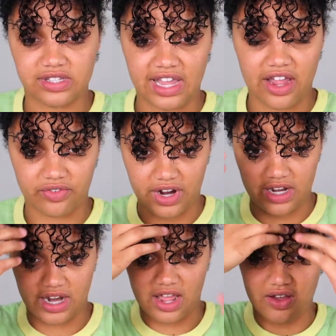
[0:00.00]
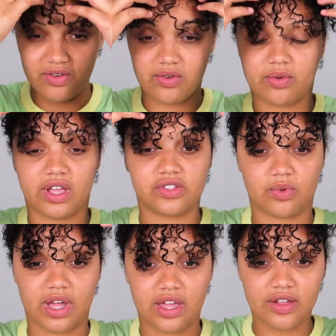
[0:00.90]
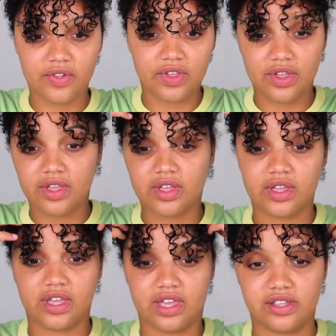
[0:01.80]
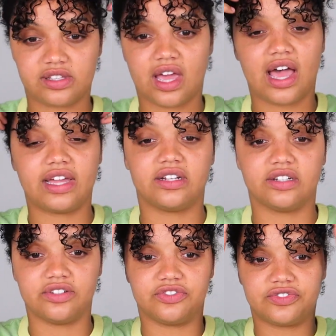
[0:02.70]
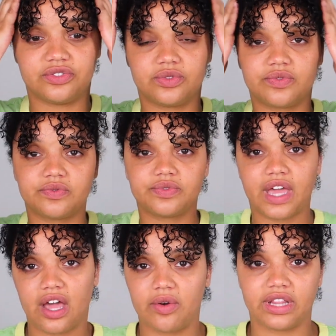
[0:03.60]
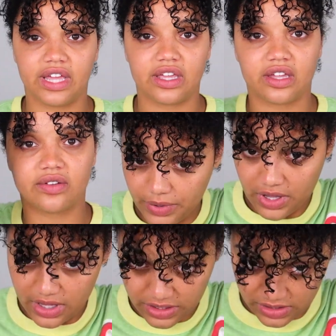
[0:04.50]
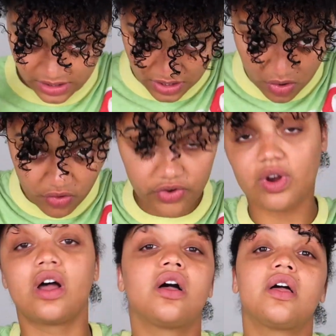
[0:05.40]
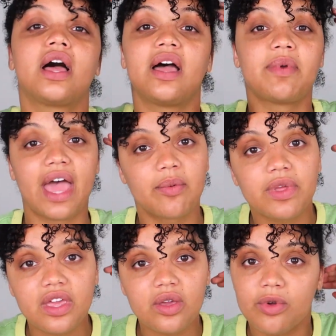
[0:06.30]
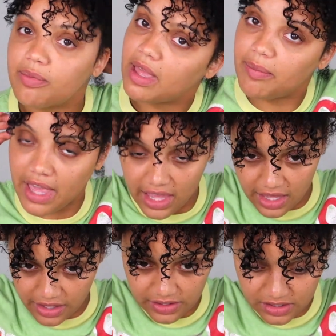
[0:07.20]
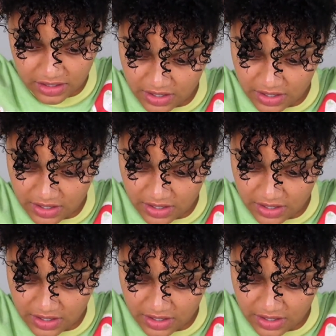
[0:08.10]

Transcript: It's at right now while it's wet is kind of how I like it. But overall, I'm happy with my bangs.